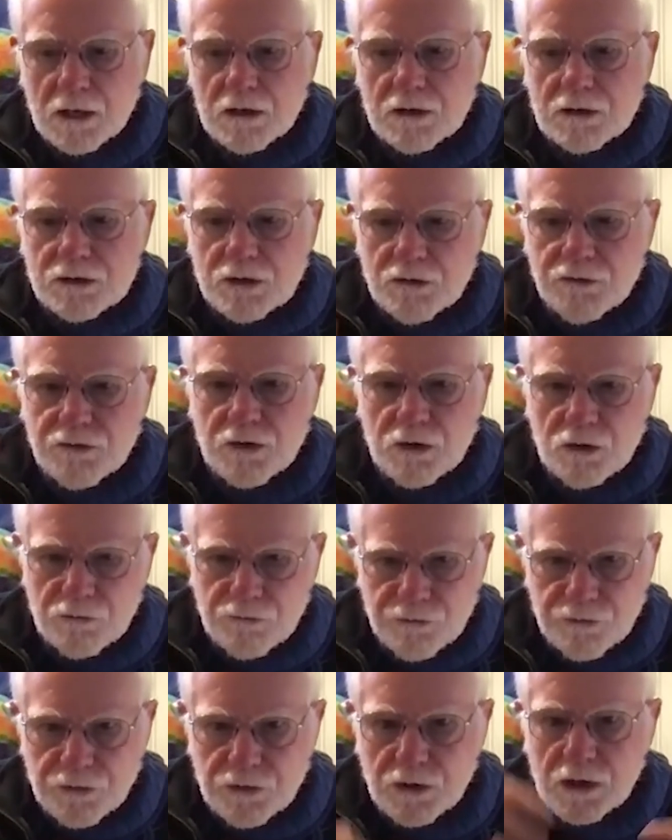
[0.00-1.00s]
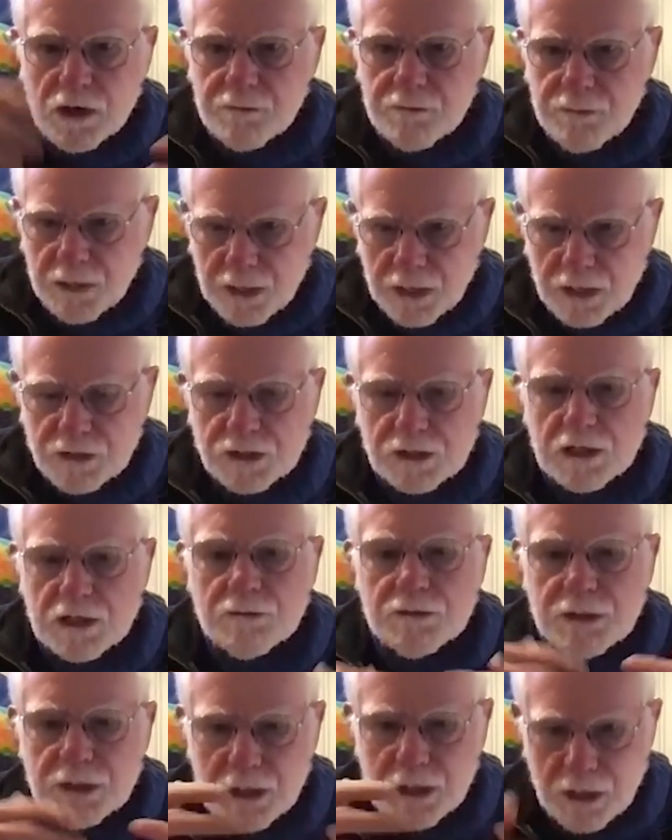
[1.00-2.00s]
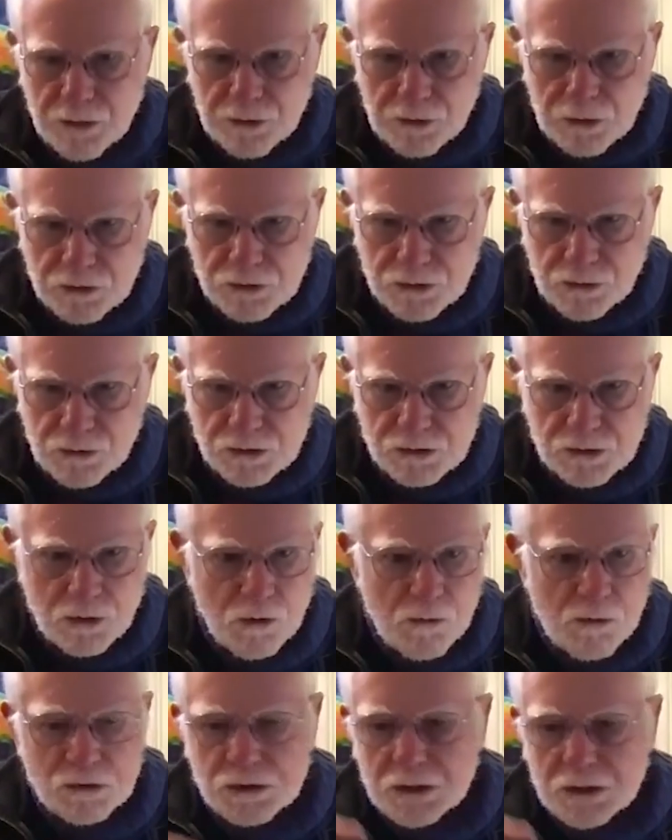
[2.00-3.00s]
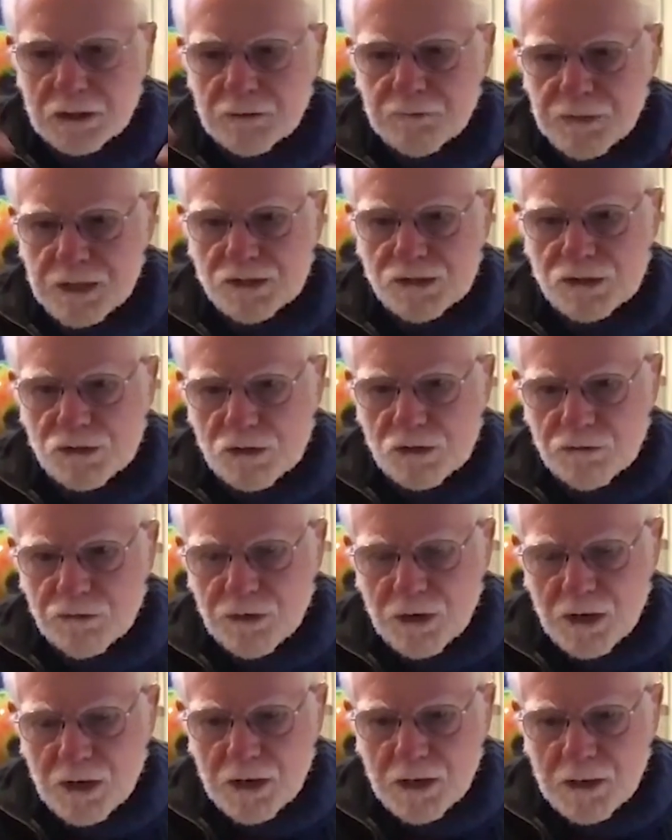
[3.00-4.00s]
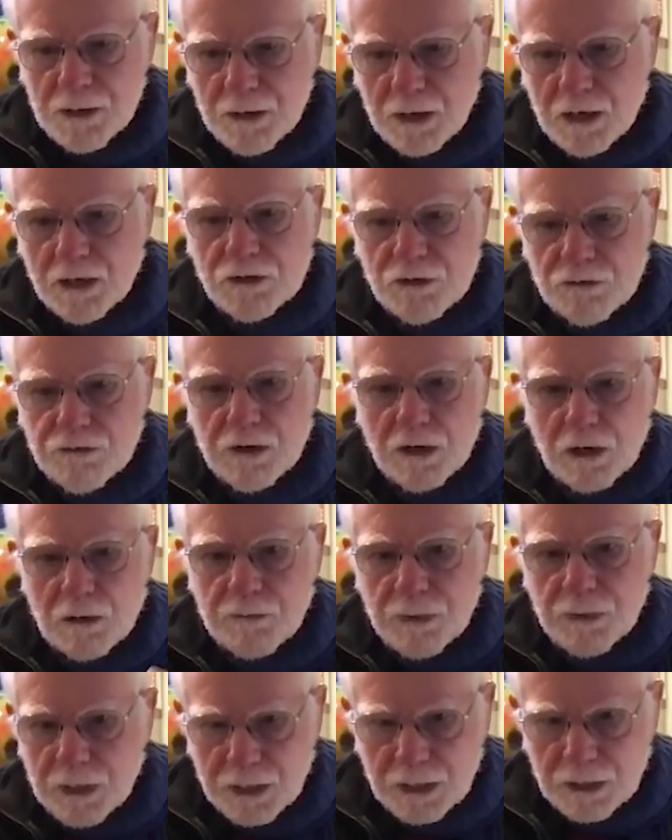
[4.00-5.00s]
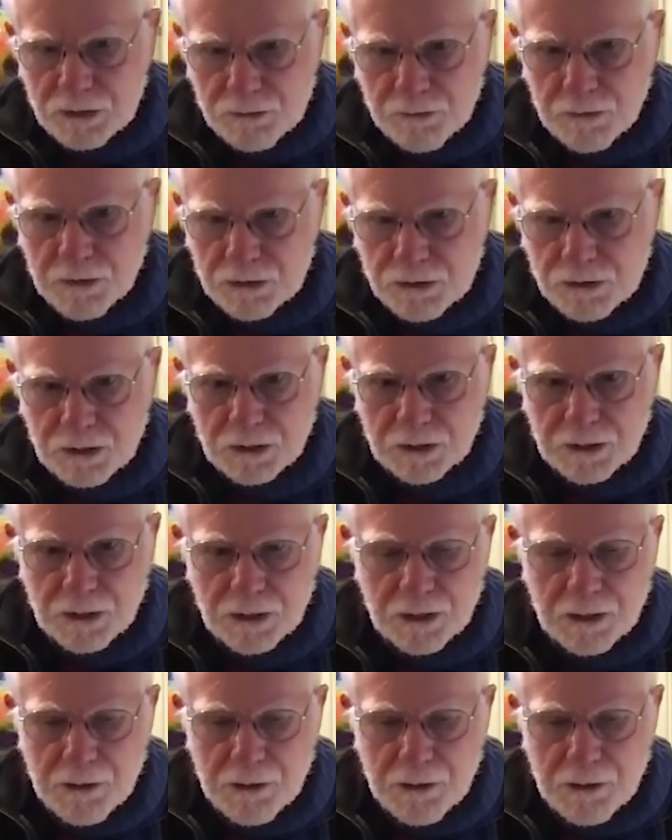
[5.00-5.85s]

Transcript: difficult for a planet to come together. So it's almost like pieces of undeveloped planets, basically.